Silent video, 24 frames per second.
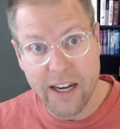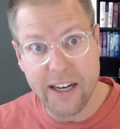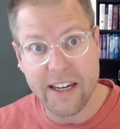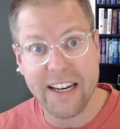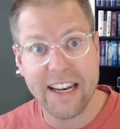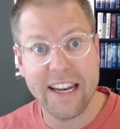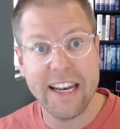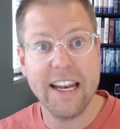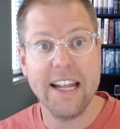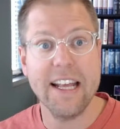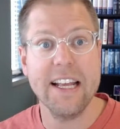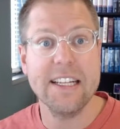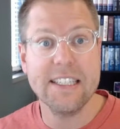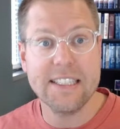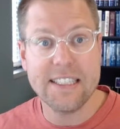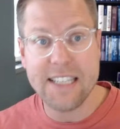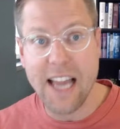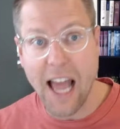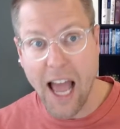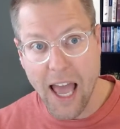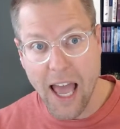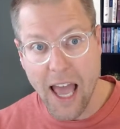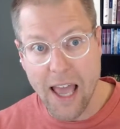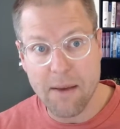and in his
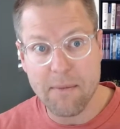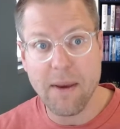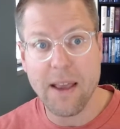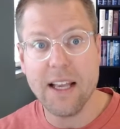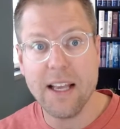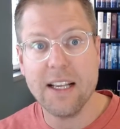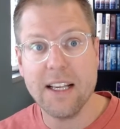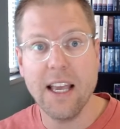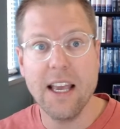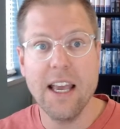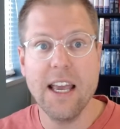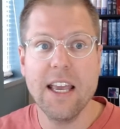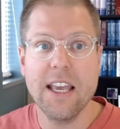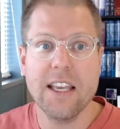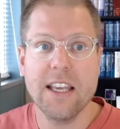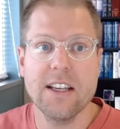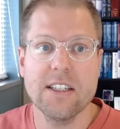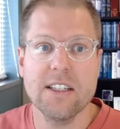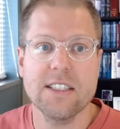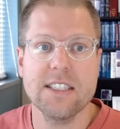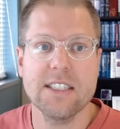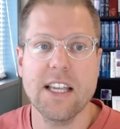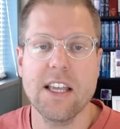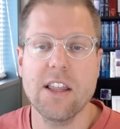timing,
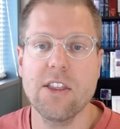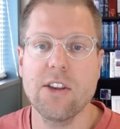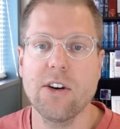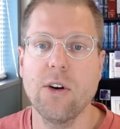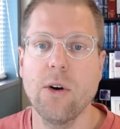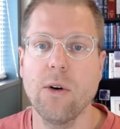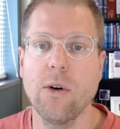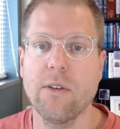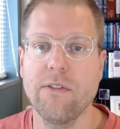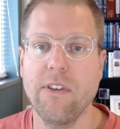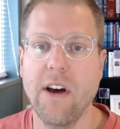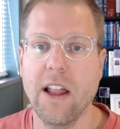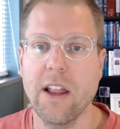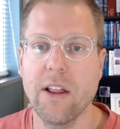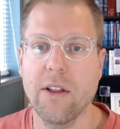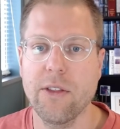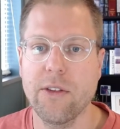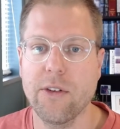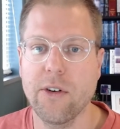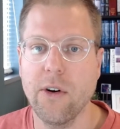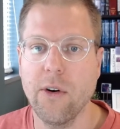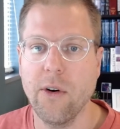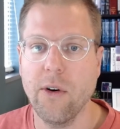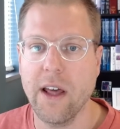he'll see through and follow
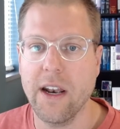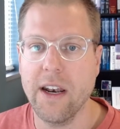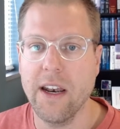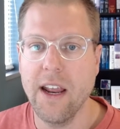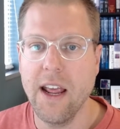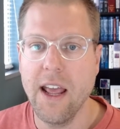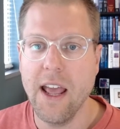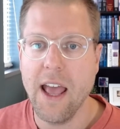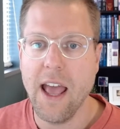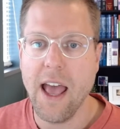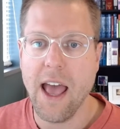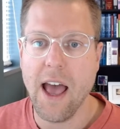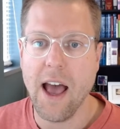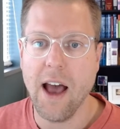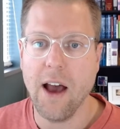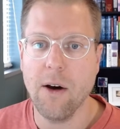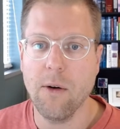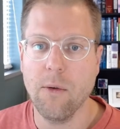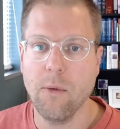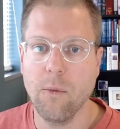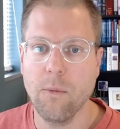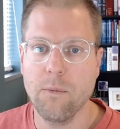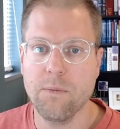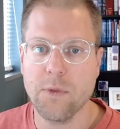through on
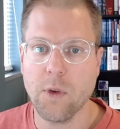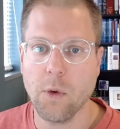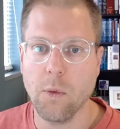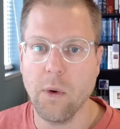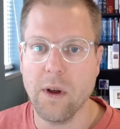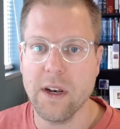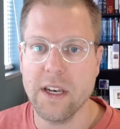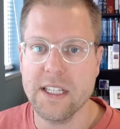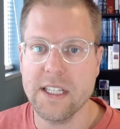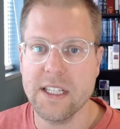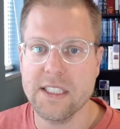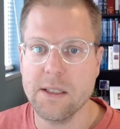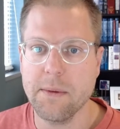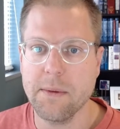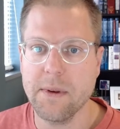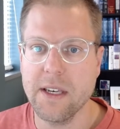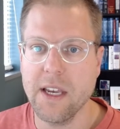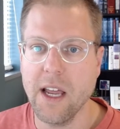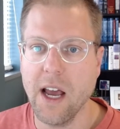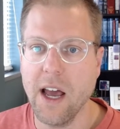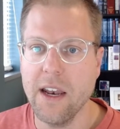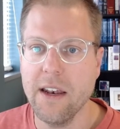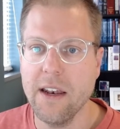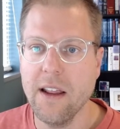what needs to be
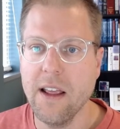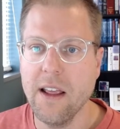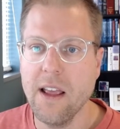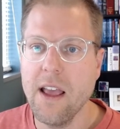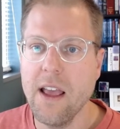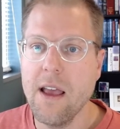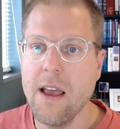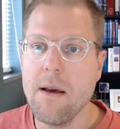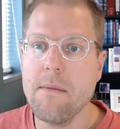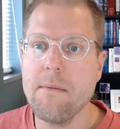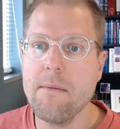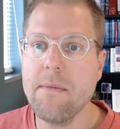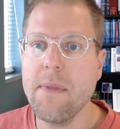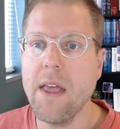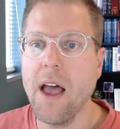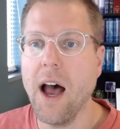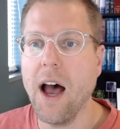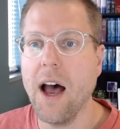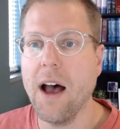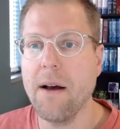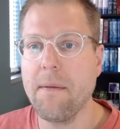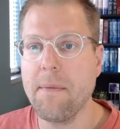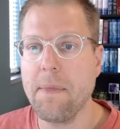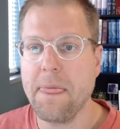done.
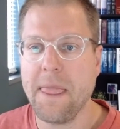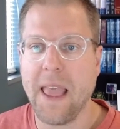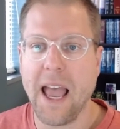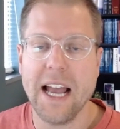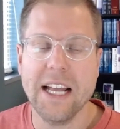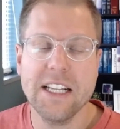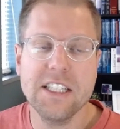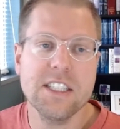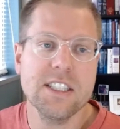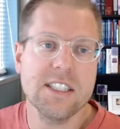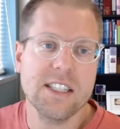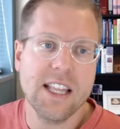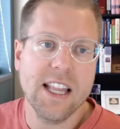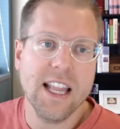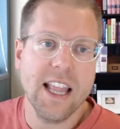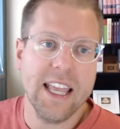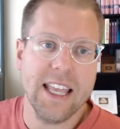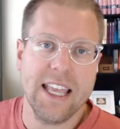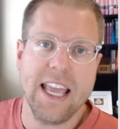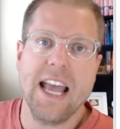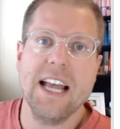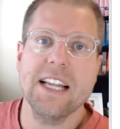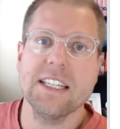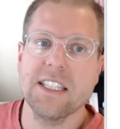I just,
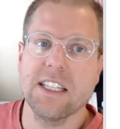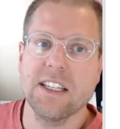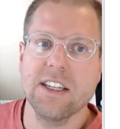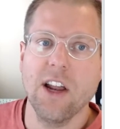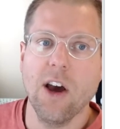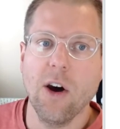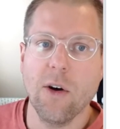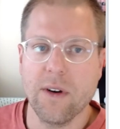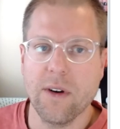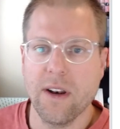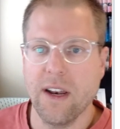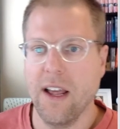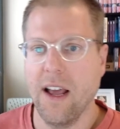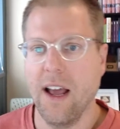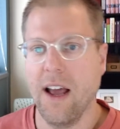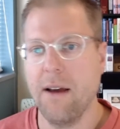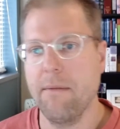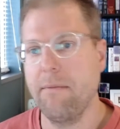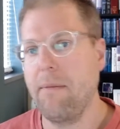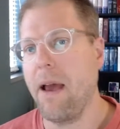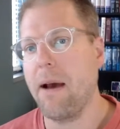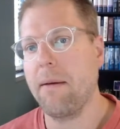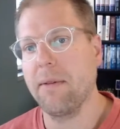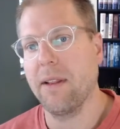like, as a note,
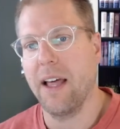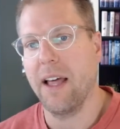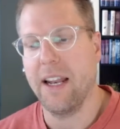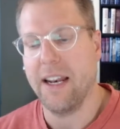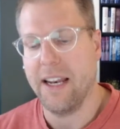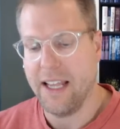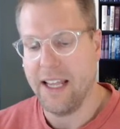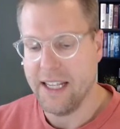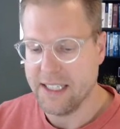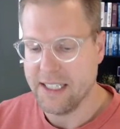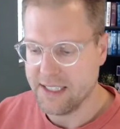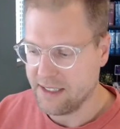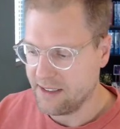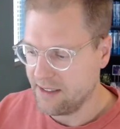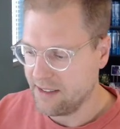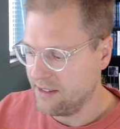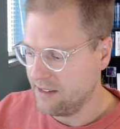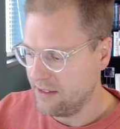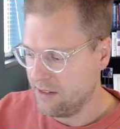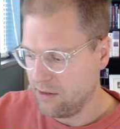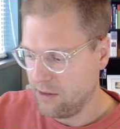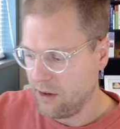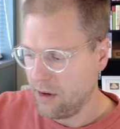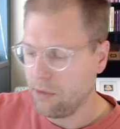Babylon is,
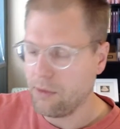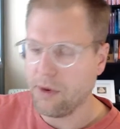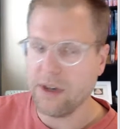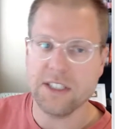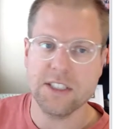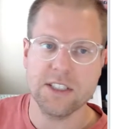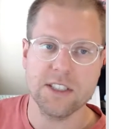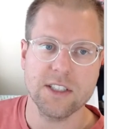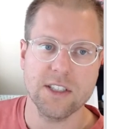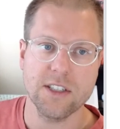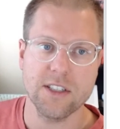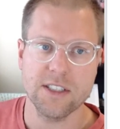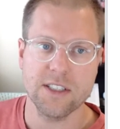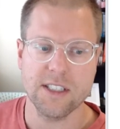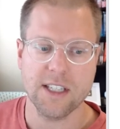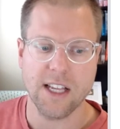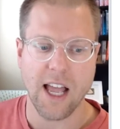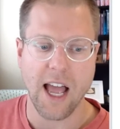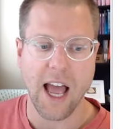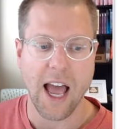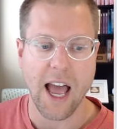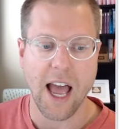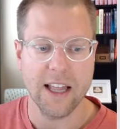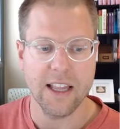it registers
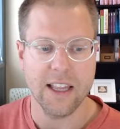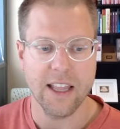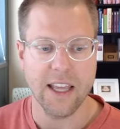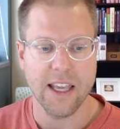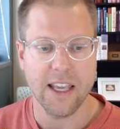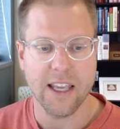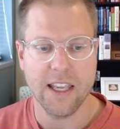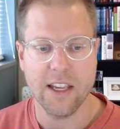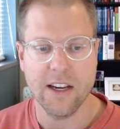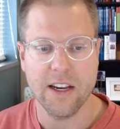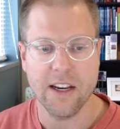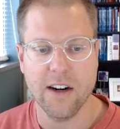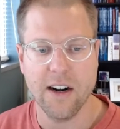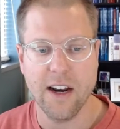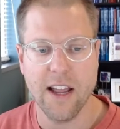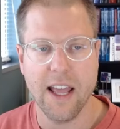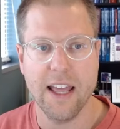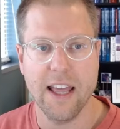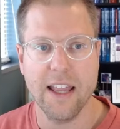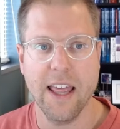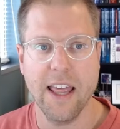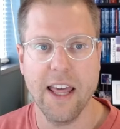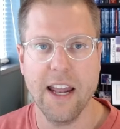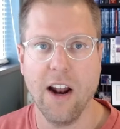highly here,
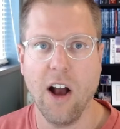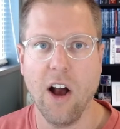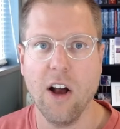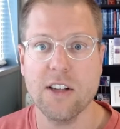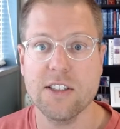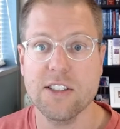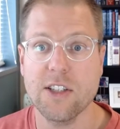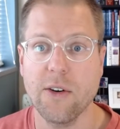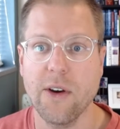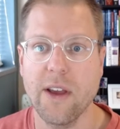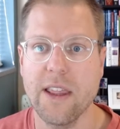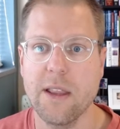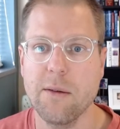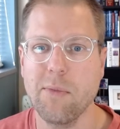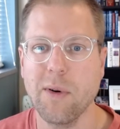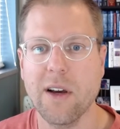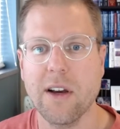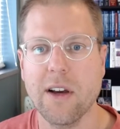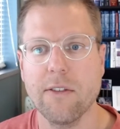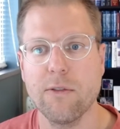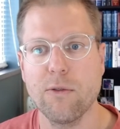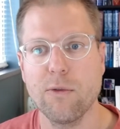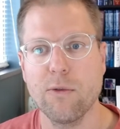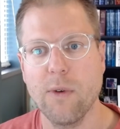and then also in the
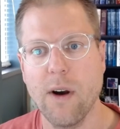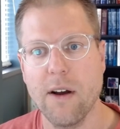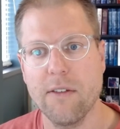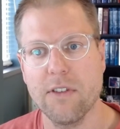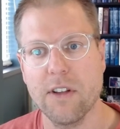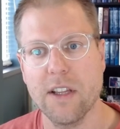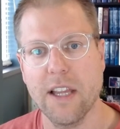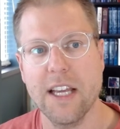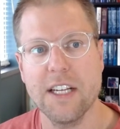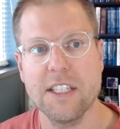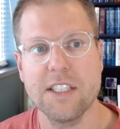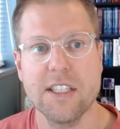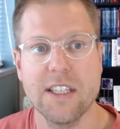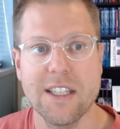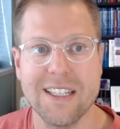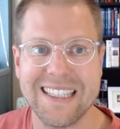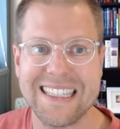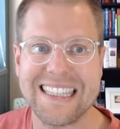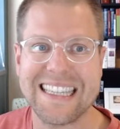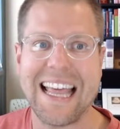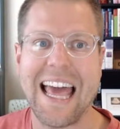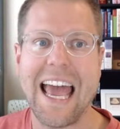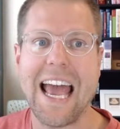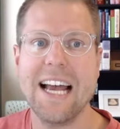book of Revelation, the
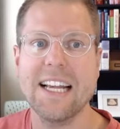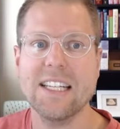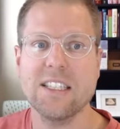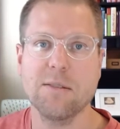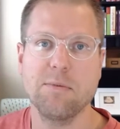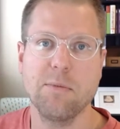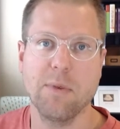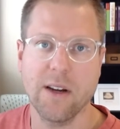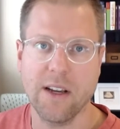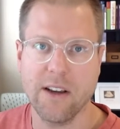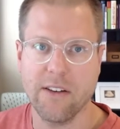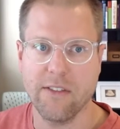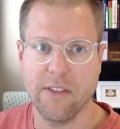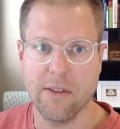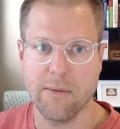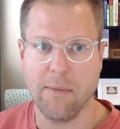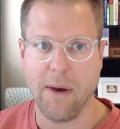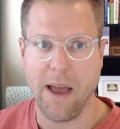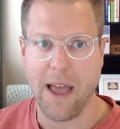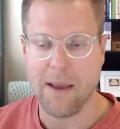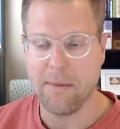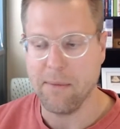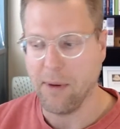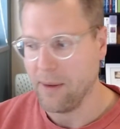last book of the
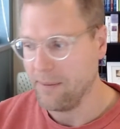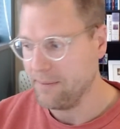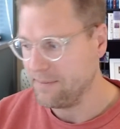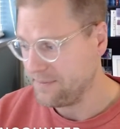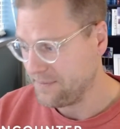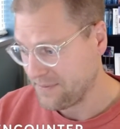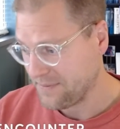Bible.